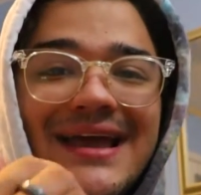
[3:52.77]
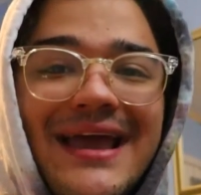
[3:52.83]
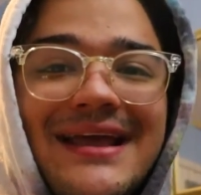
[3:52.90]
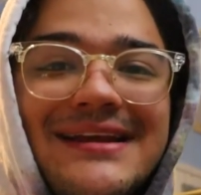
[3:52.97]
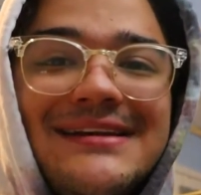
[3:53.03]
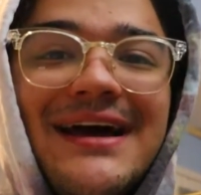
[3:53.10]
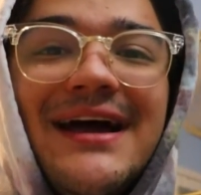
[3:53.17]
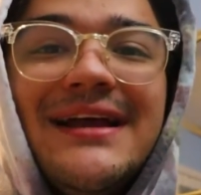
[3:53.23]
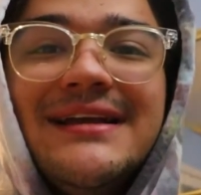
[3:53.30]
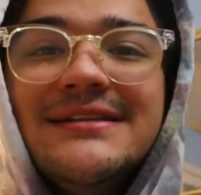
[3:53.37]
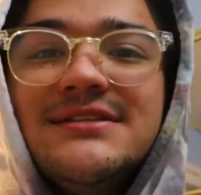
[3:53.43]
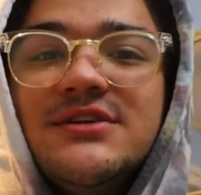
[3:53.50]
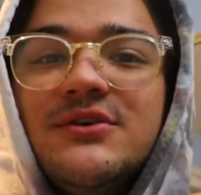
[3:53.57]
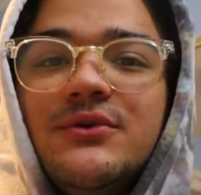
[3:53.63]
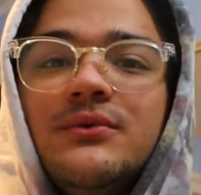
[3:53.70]
day 89
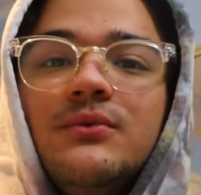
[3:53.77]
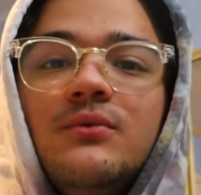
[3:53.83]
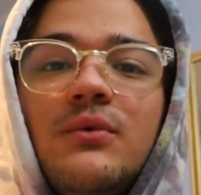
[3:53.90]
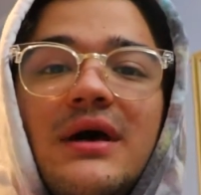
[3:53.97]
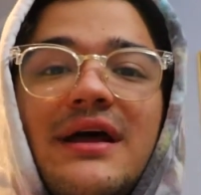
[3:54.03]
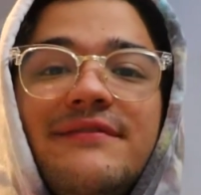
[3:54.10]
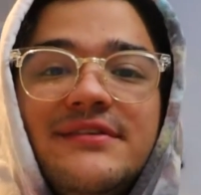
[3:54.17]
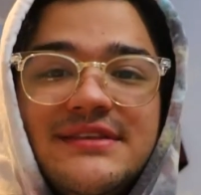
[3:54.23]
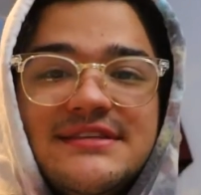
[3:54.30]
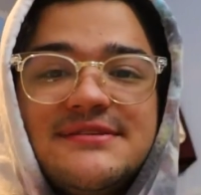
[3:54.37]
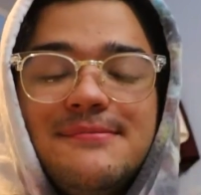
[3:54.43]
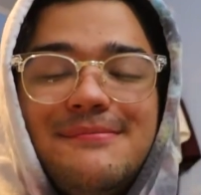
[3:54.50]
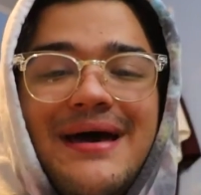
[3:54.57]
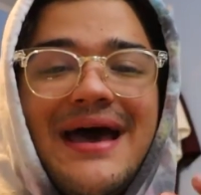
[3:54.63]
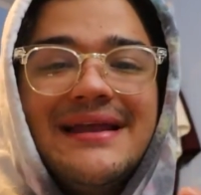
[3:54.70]
into whatever
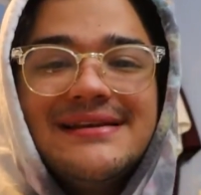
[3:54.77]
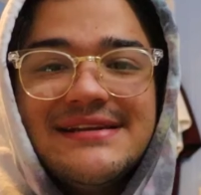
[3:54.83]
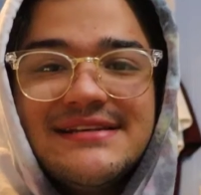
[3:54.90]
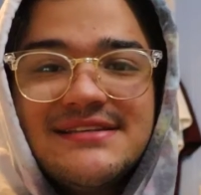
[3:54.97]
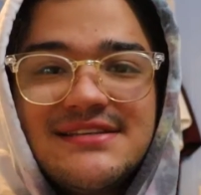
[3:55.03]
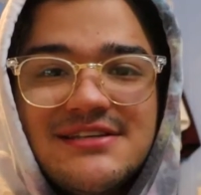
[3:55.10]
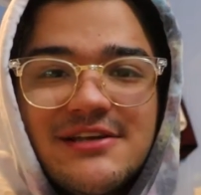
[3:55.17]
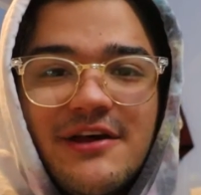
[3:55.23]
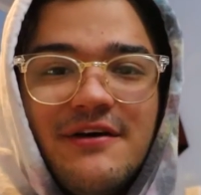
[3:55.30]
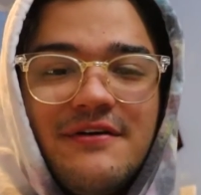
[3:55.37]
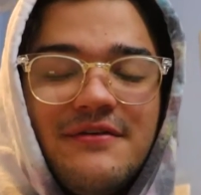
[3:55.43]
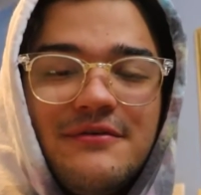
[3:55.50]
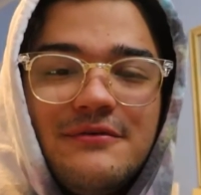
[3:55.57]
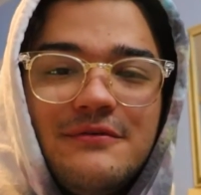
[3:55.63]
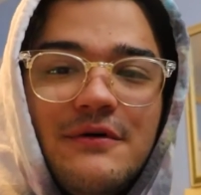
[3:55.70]
this madness
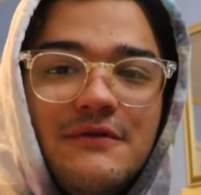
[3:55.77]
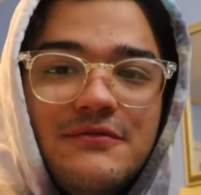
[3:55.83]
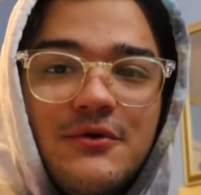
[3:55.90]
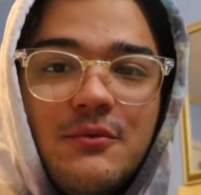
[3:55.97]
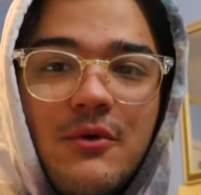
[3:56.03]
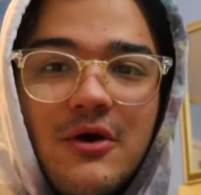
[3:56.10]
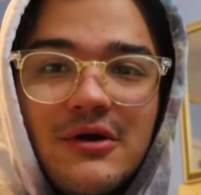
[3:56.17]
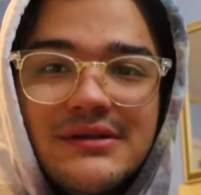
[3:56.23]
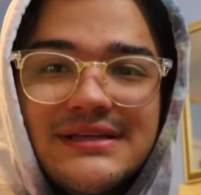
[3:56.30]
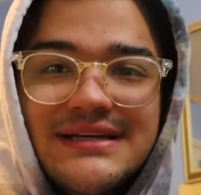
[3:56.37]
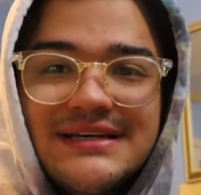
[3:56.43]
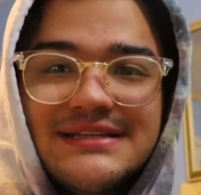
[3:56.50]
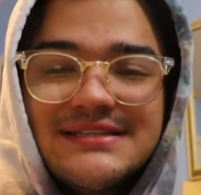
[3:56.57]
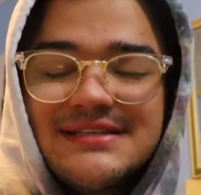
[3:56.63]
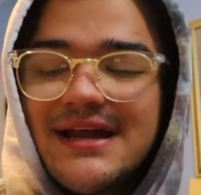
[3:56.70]
of the world
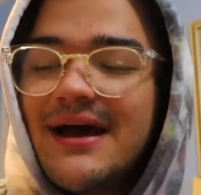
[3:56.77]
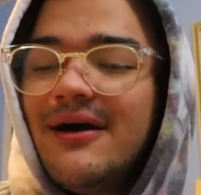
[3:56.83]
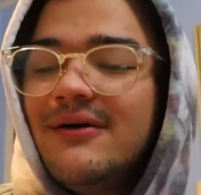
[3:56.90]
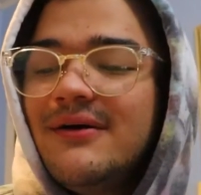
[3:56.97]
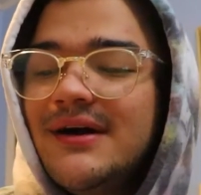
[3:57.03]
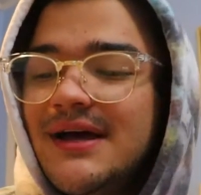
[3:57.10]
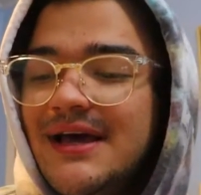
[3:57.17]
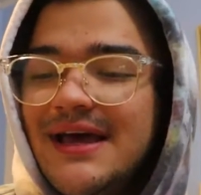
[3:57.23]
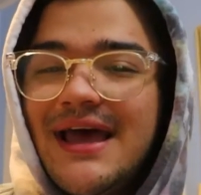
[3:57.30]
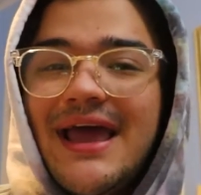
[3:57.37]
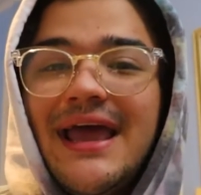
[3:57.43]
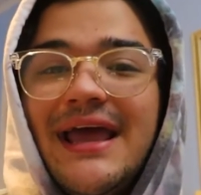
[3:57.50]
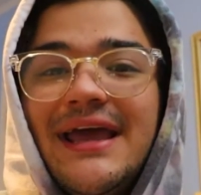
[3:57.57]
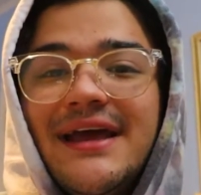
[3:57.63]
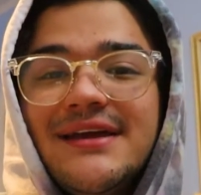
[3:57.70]
is now,
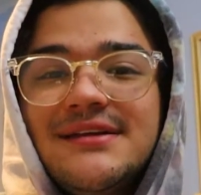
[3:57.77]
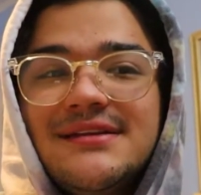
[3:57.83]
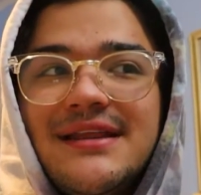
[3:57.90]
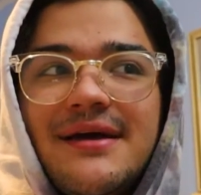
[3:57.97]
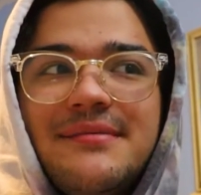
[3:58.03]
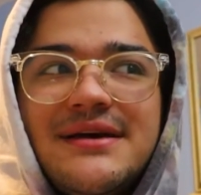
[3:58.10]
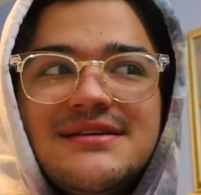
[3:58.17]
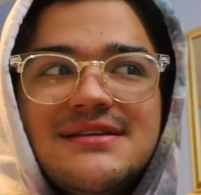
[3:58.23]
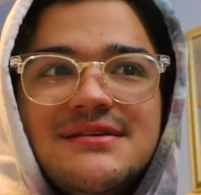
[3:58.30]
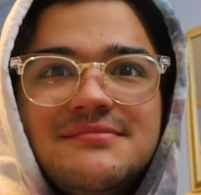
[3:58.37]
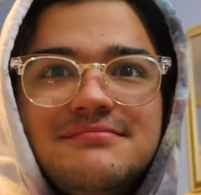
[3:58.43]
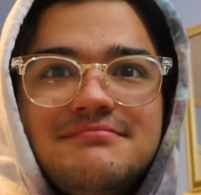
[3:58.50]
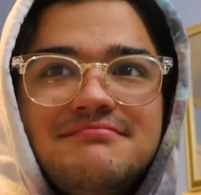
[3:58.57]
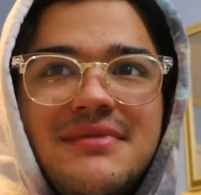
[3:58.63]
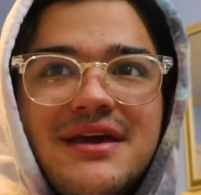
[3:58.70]
and that makes it
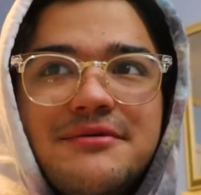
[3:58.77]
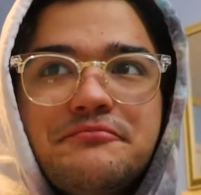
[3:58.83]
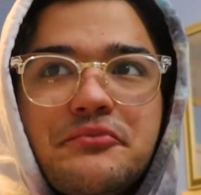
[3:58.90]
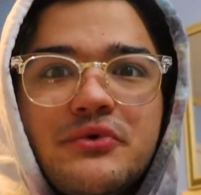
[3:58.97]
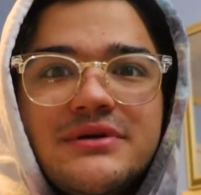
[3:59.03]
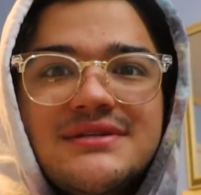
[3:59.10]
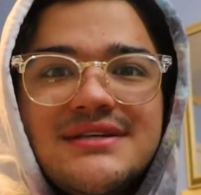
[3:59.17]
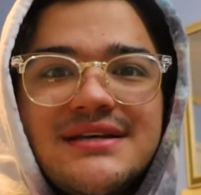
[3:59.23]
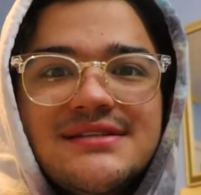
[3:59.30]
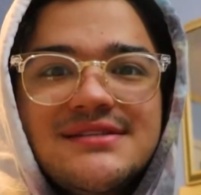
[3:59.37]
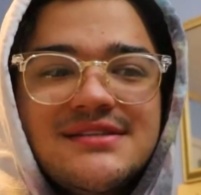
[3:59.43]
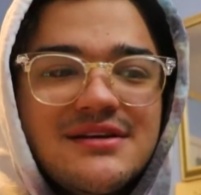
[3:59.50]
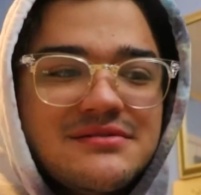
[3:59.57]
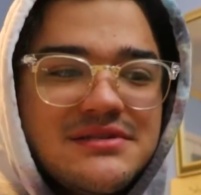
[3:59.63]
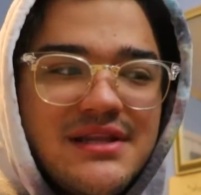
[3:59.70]
make more
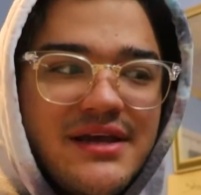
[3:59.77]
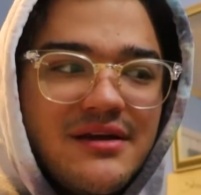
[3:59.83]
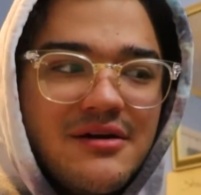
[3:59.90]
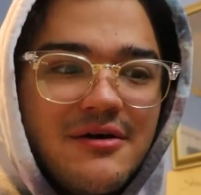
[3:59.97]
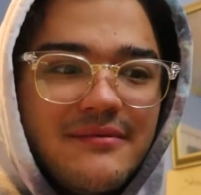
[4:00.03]
sense. I was like,